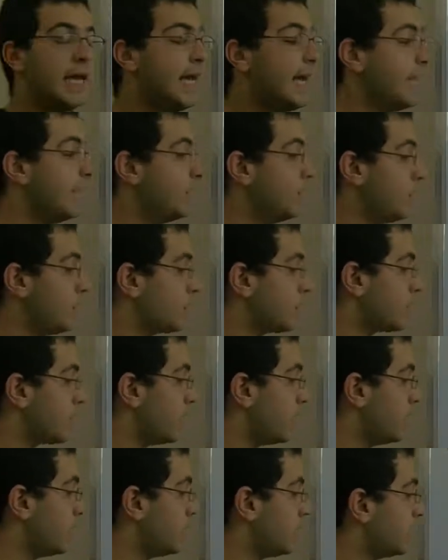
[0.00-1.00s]
and
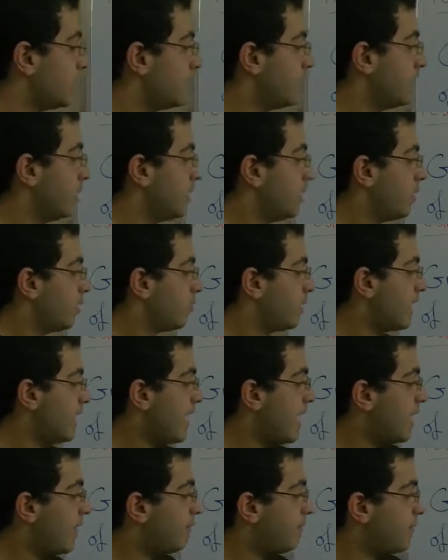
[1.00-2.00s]
inside we
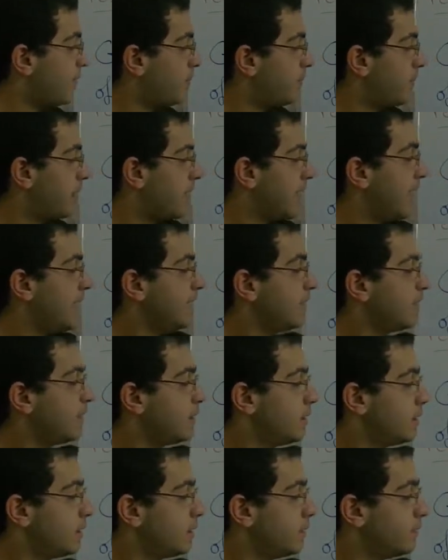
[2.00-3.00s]
have a plant
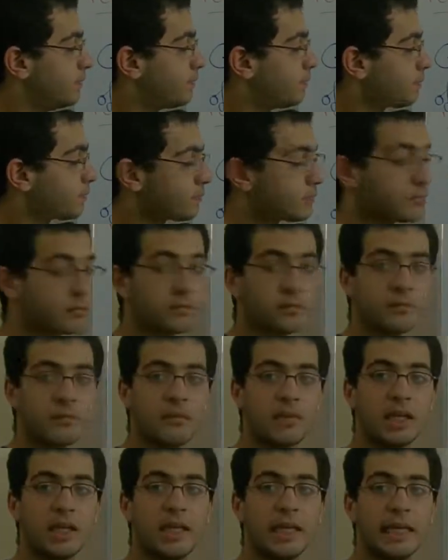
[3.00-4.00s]

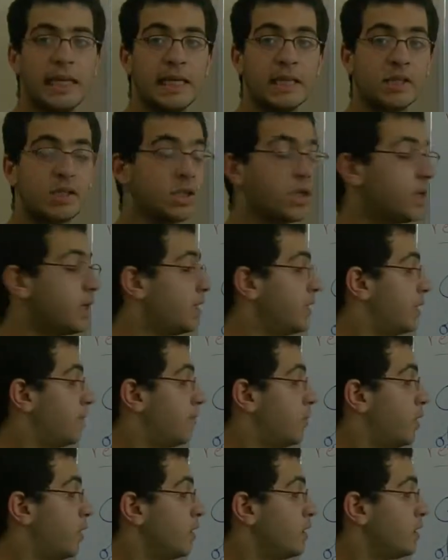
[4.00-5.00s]
inside the
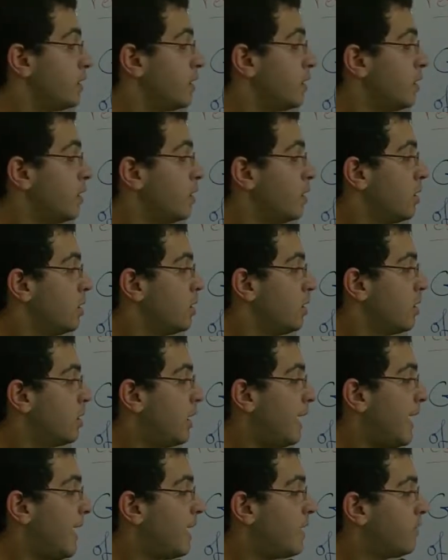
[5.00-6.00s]
pot,
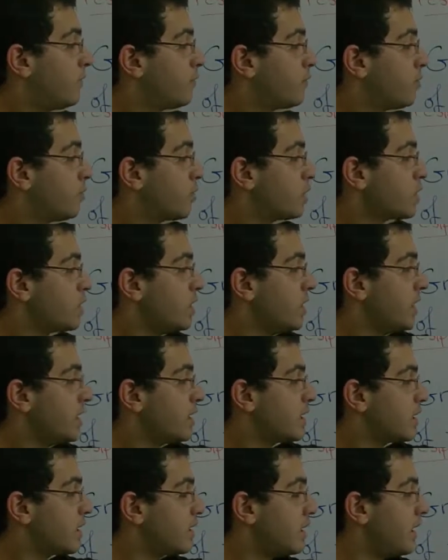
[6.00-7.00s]
and of course
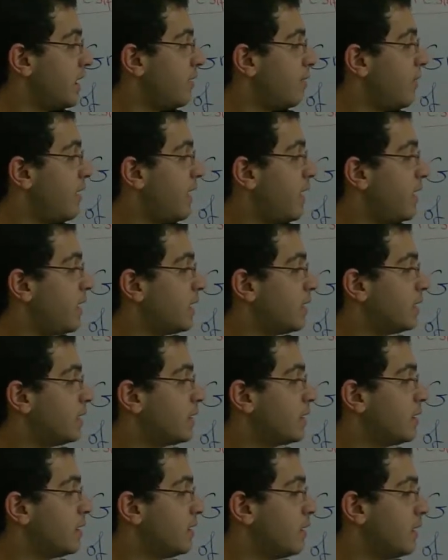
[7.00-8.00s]
its stem and
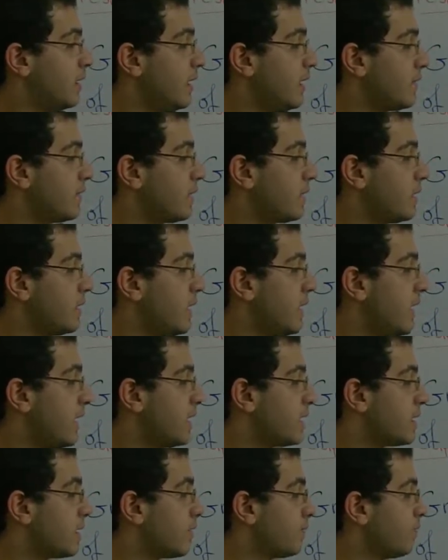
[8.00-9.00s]
leaves
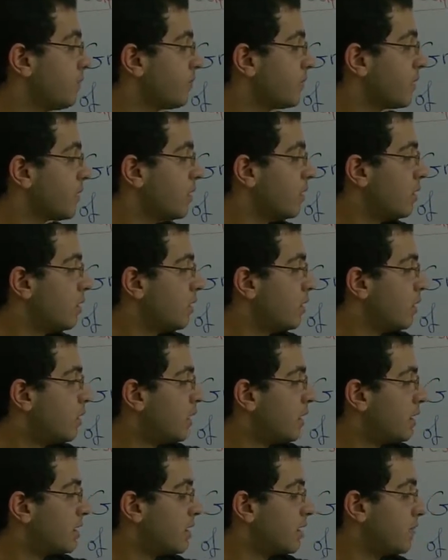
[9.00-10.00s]
is
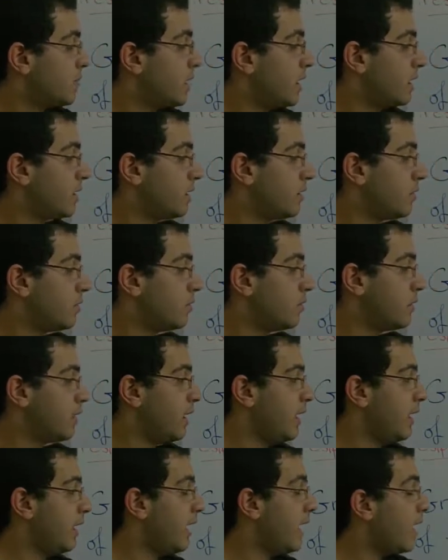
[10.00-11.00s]
uh, subjected to
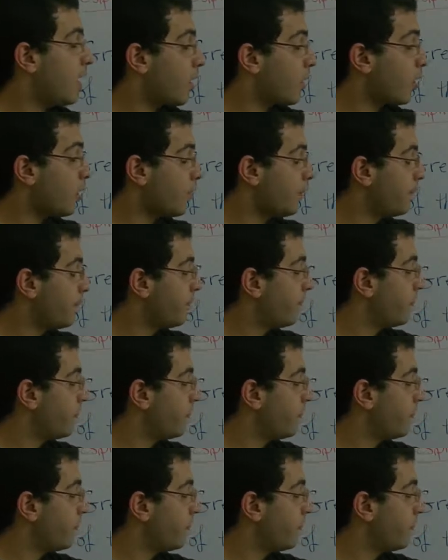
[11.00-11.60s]
the air,